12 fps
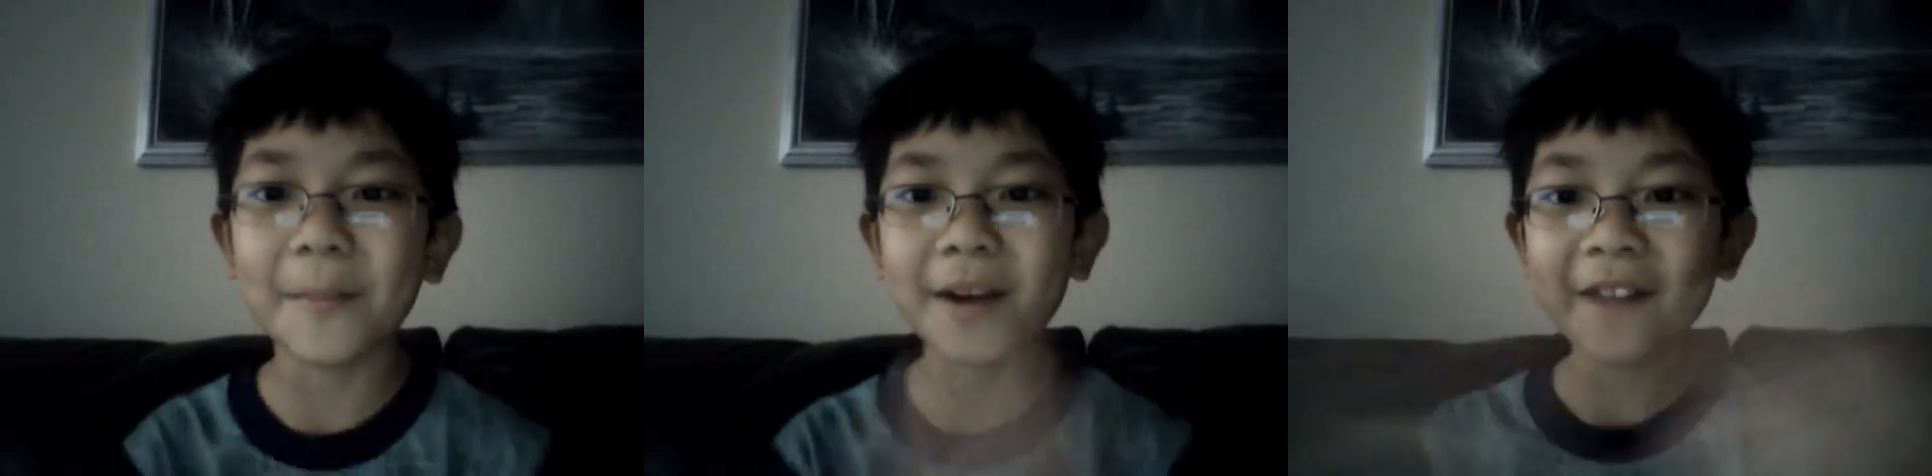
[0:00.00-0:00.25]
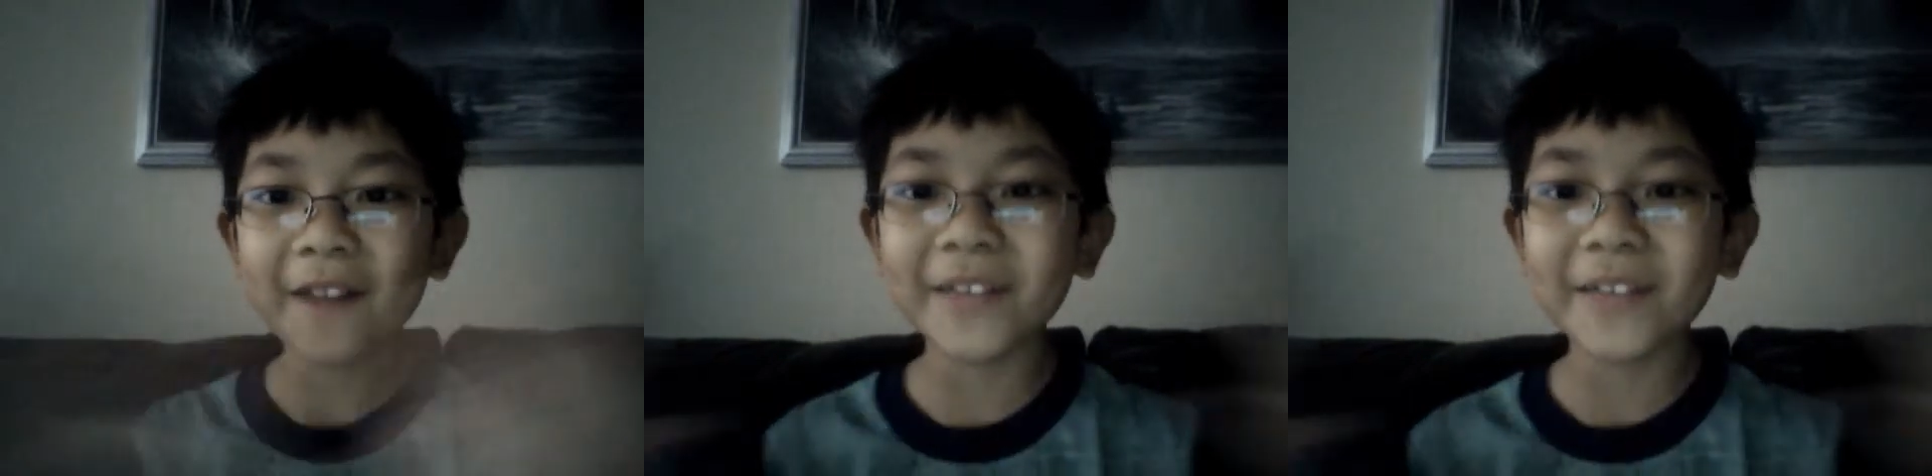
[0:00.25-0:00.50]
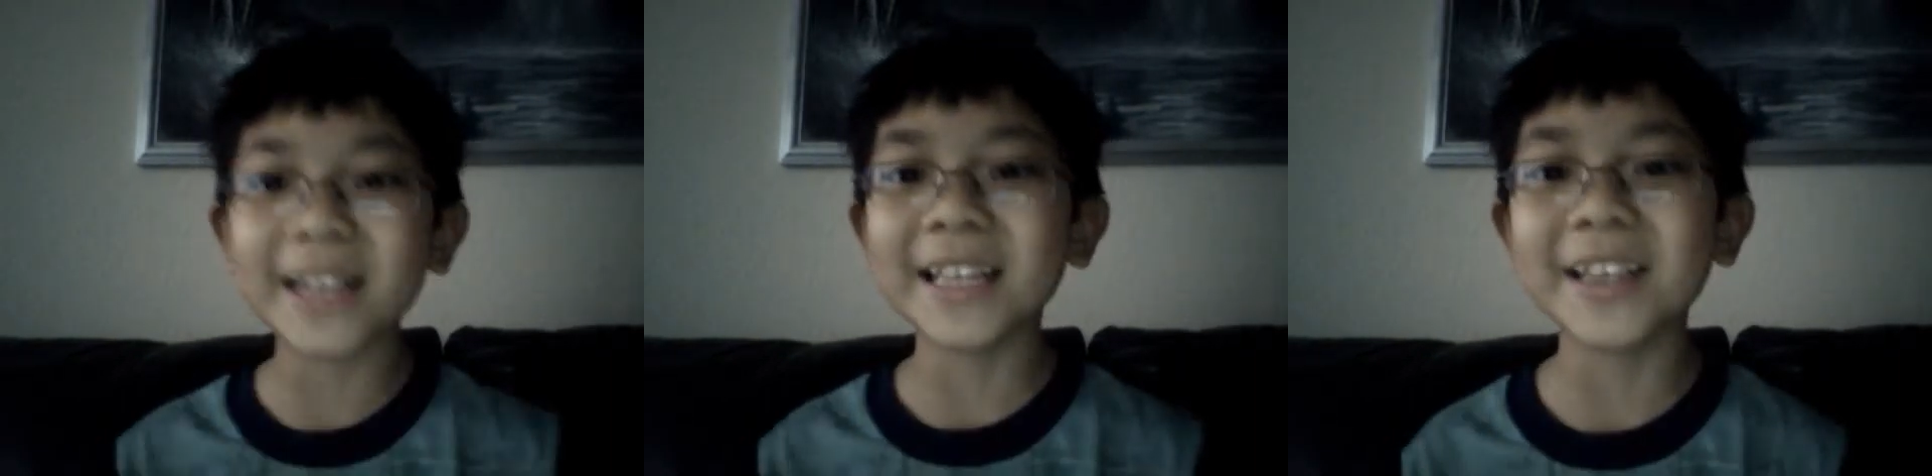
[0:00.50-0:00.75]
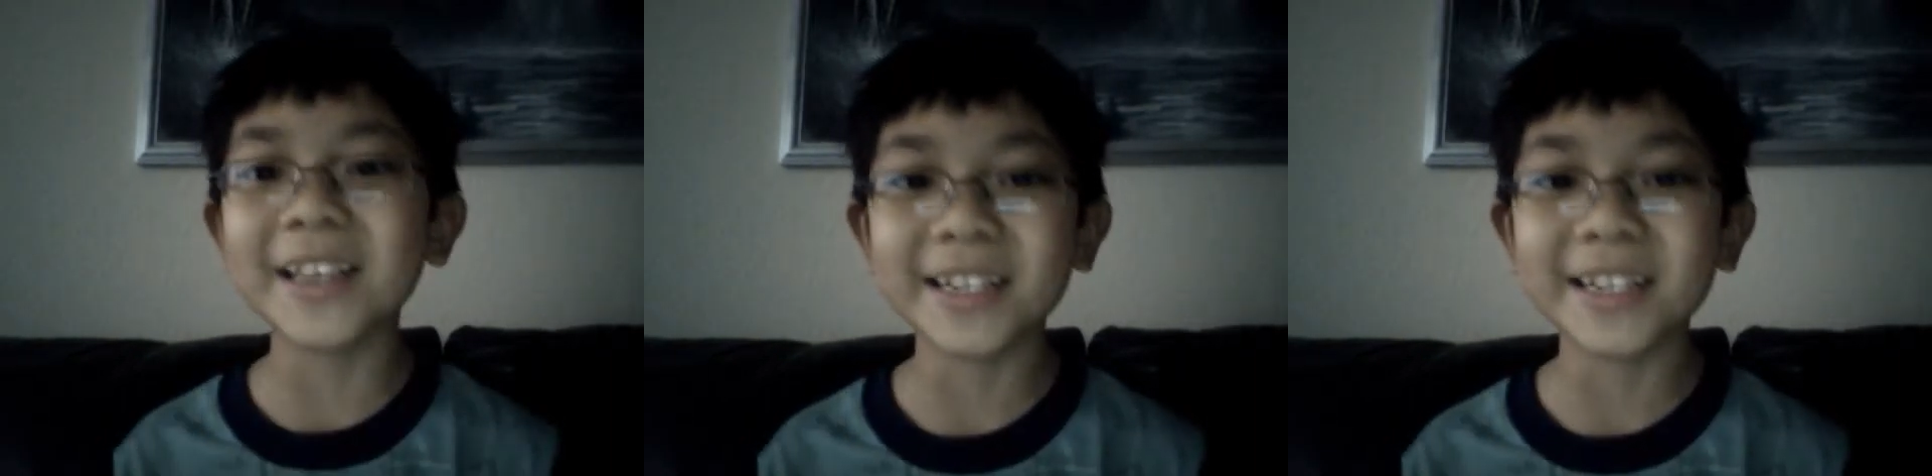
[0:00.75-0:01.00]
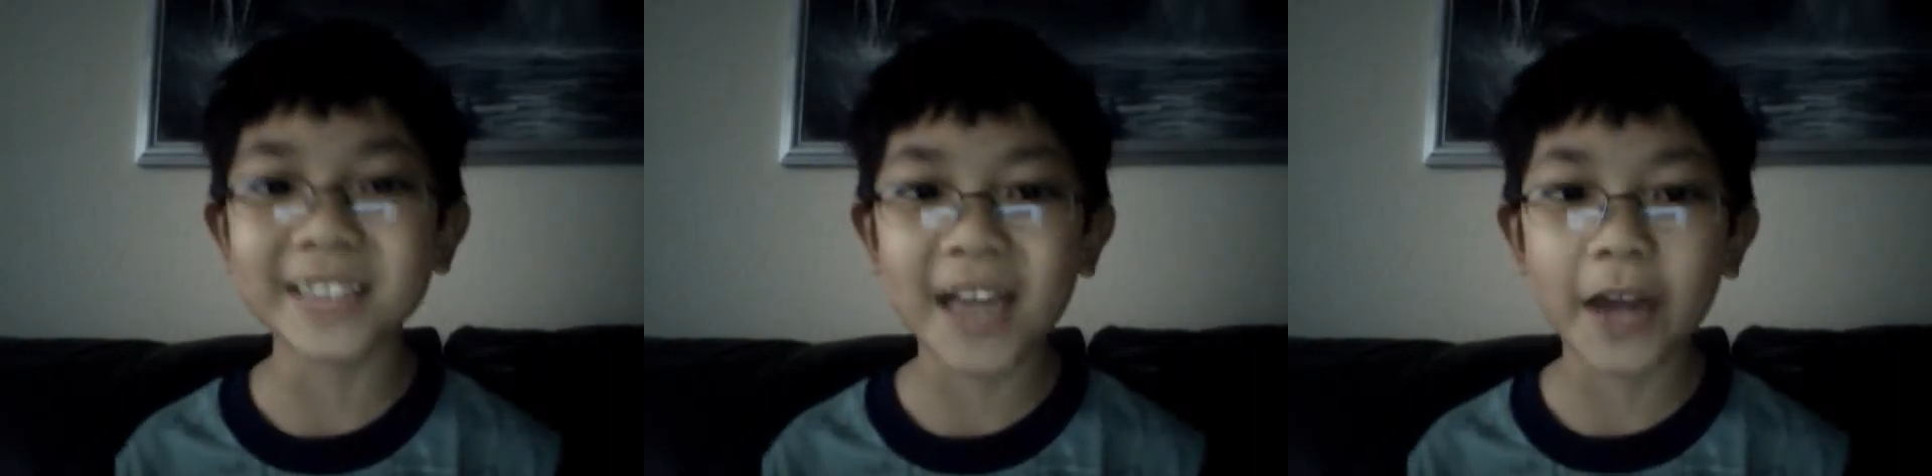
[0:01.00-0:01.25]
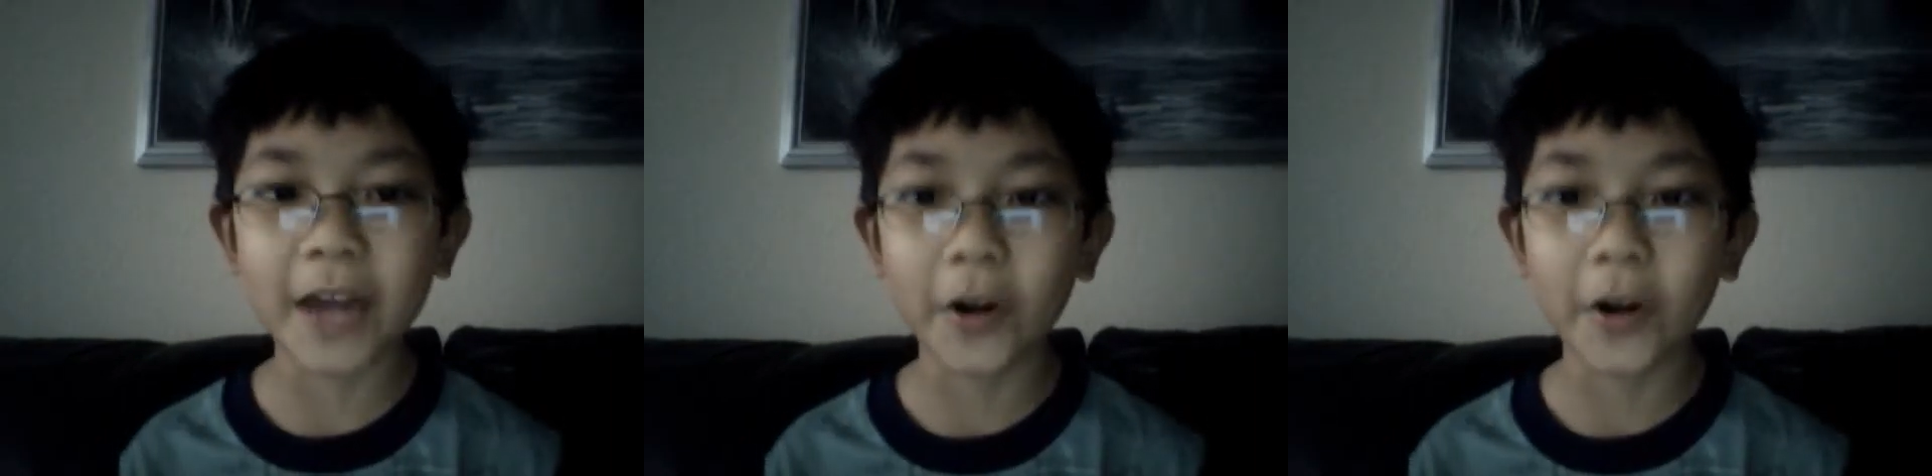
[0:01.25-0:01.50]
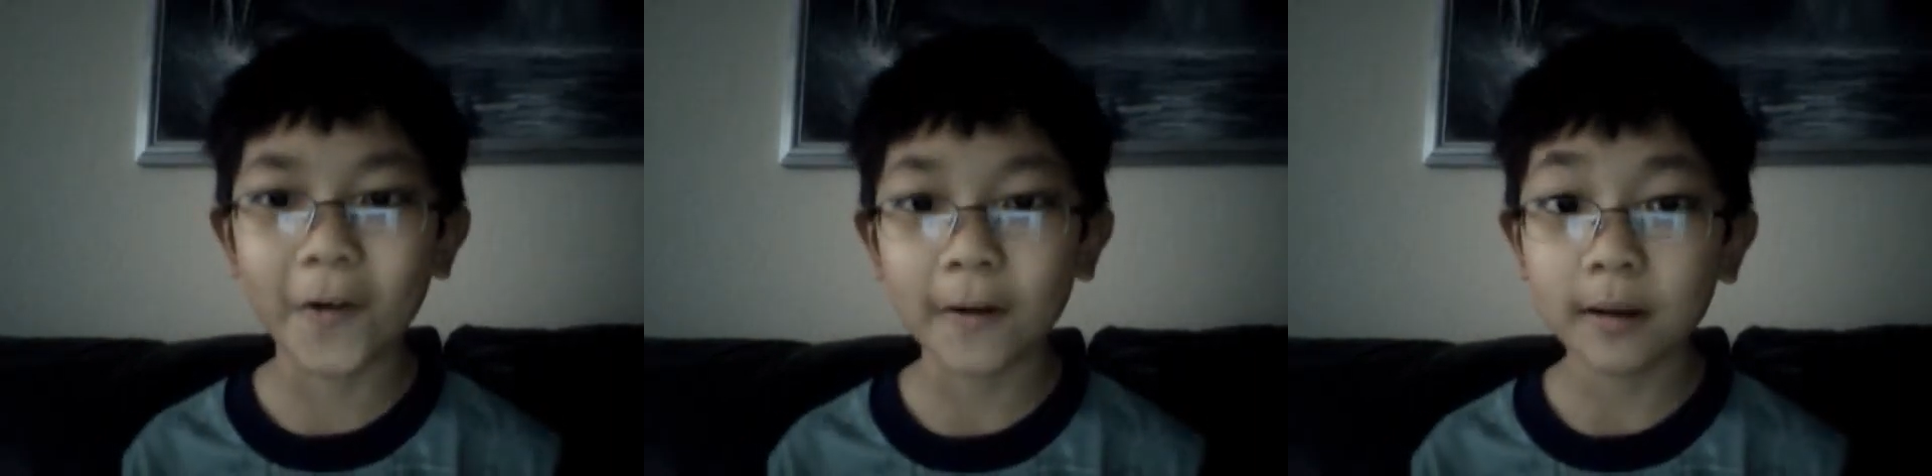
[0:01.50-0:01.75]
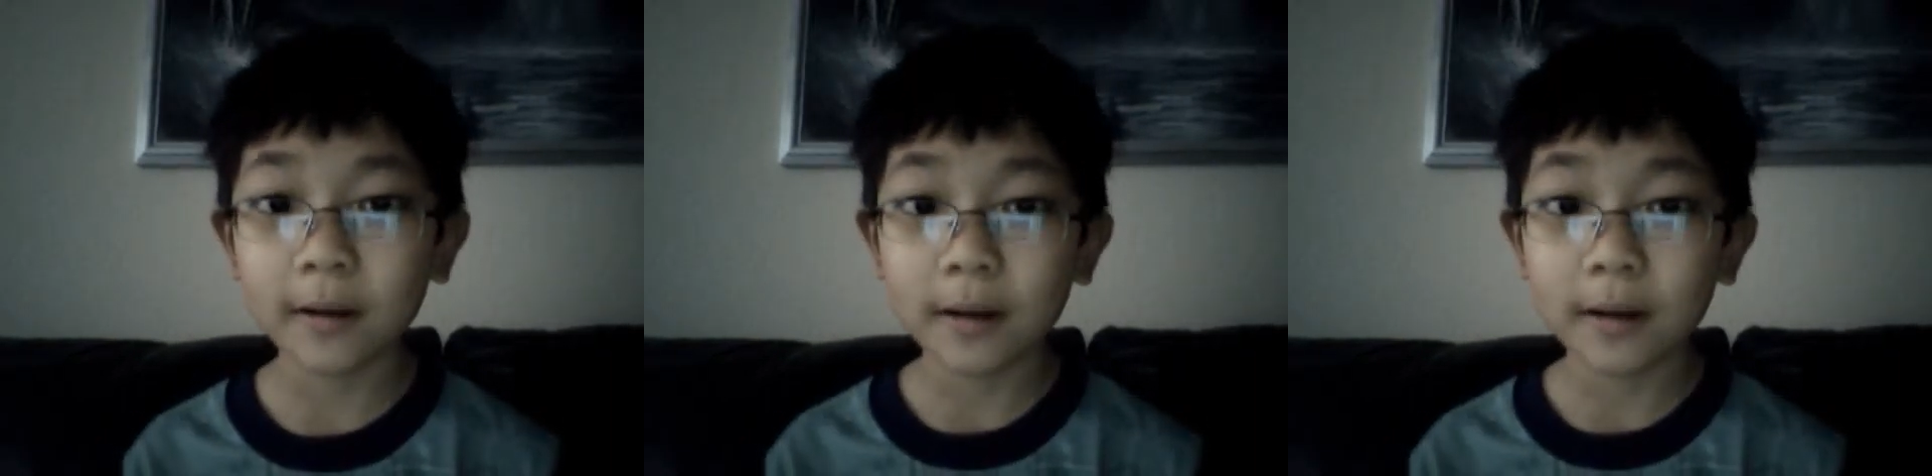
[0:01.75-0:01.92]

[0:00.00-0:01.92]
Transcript: perfectly good channel.